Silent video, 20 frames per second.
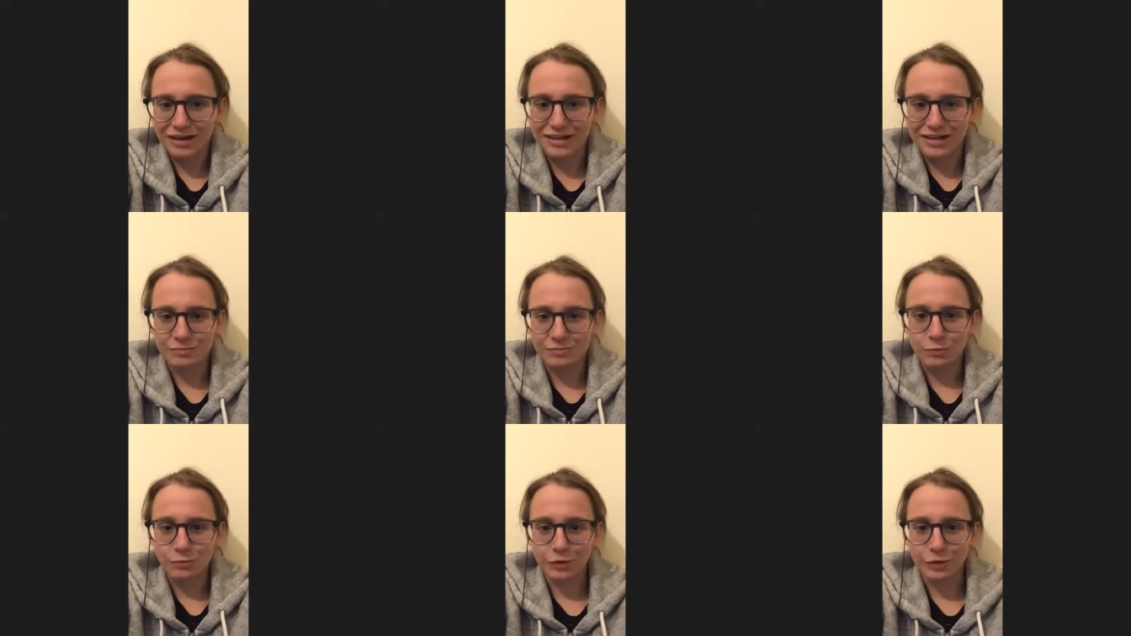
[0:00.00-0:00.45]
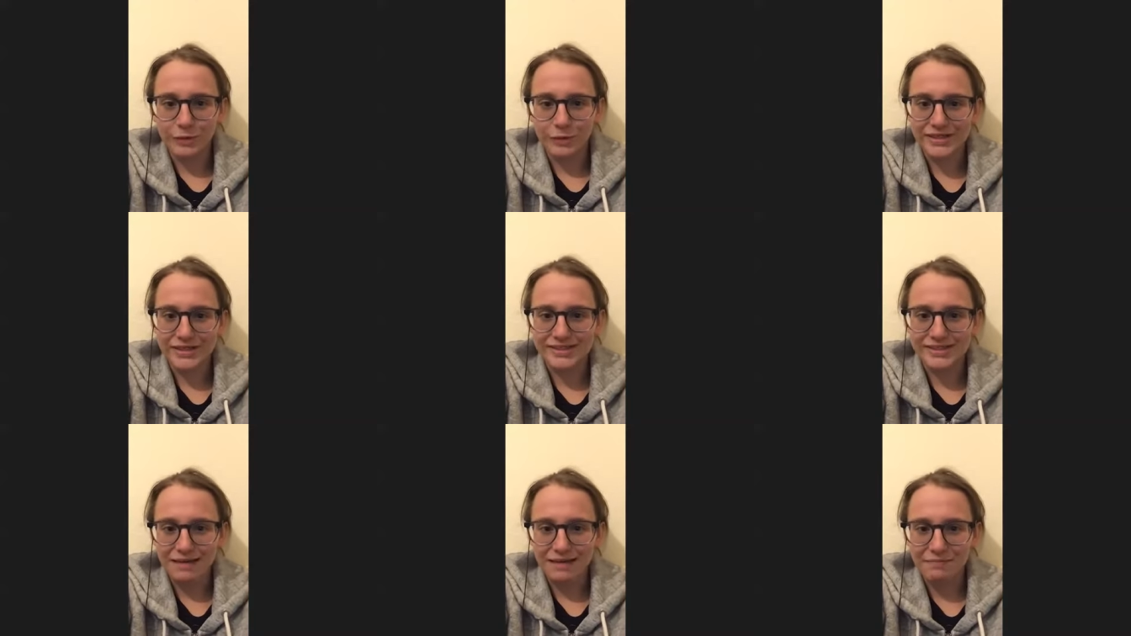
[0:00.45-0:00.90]
I didn't want to
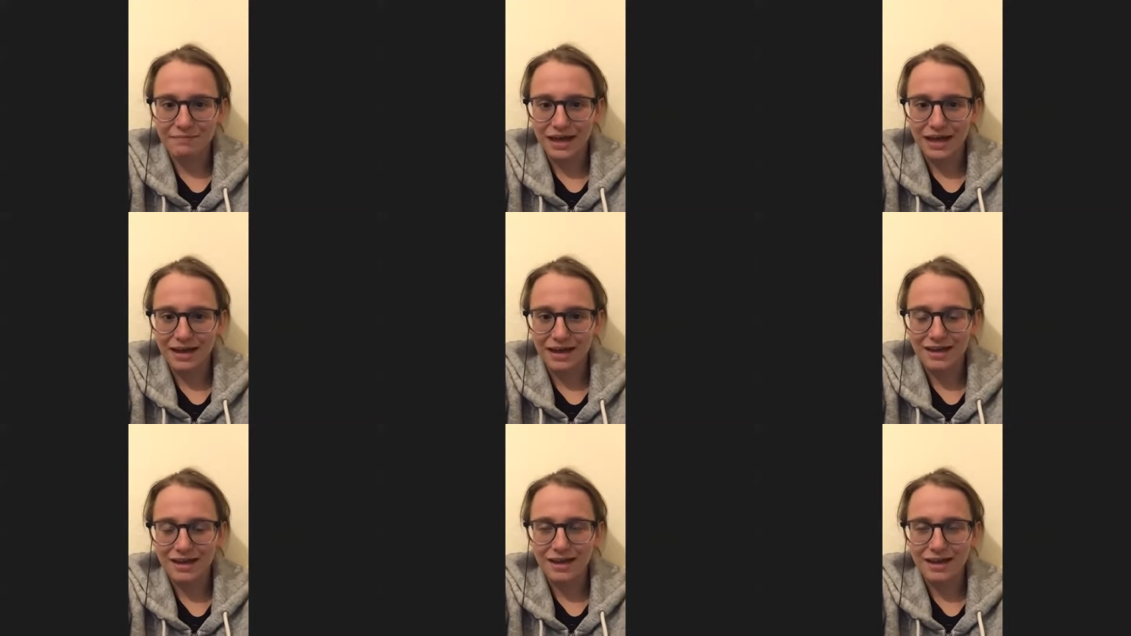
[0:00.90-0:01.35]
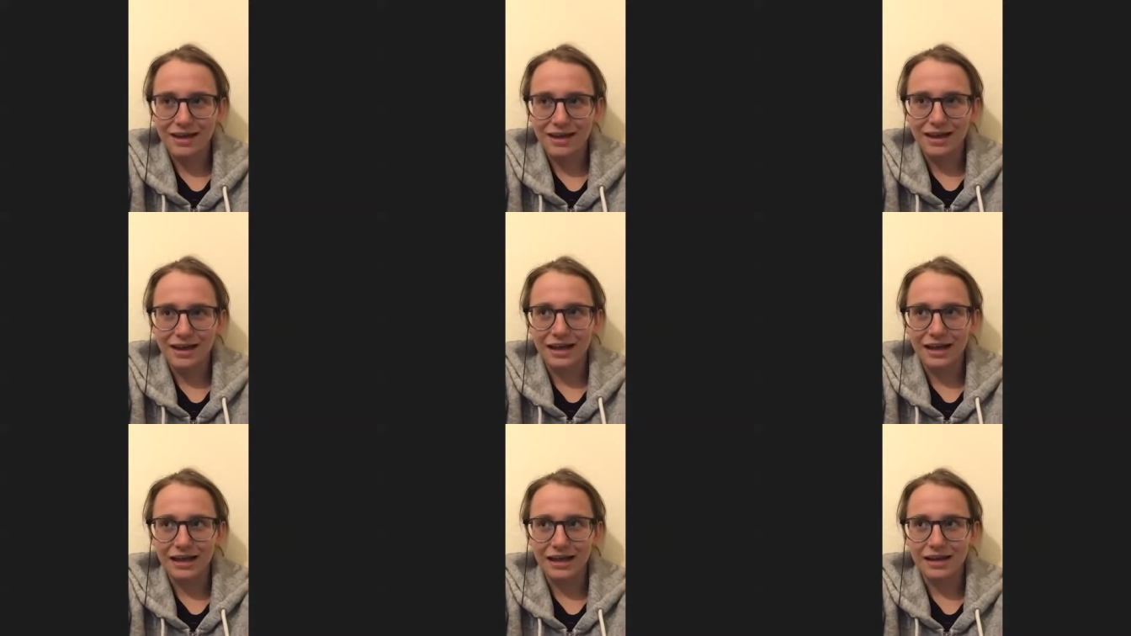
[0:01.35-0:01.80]
accept that,
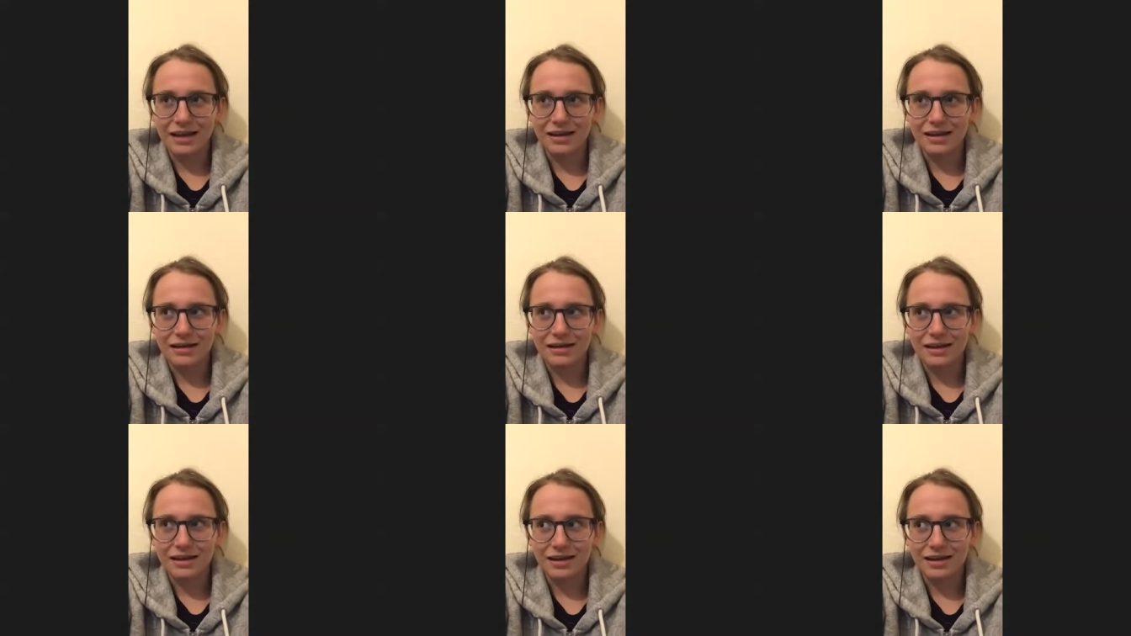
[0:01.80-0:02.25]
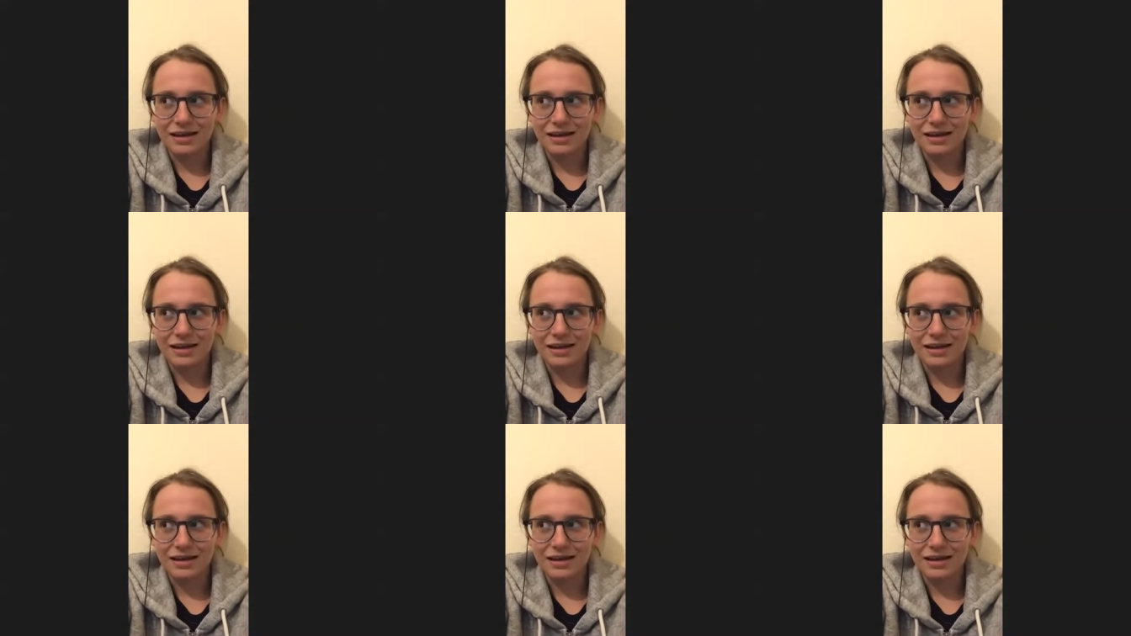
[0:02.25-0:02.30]
and